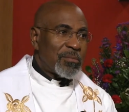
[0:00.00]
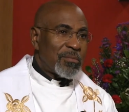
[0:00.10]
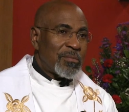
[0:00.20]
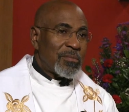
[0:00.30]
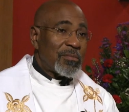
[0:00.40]

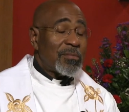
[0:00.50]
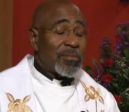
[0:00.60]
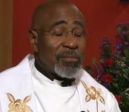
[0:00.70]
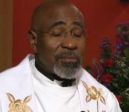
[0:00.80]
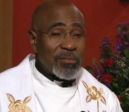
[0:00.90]

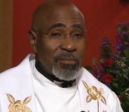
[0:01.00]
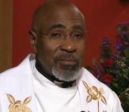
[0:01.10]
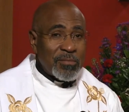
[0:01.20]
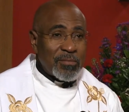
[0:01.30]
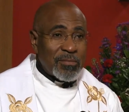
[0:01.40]

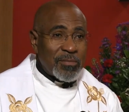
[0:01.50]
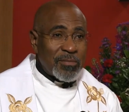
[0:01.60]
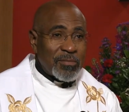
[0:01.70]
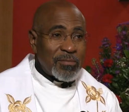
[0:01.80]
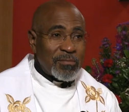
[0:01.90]

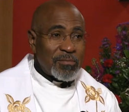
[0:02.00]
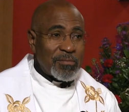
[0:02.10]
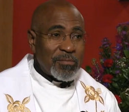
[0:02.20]
No one is speaking in this clip.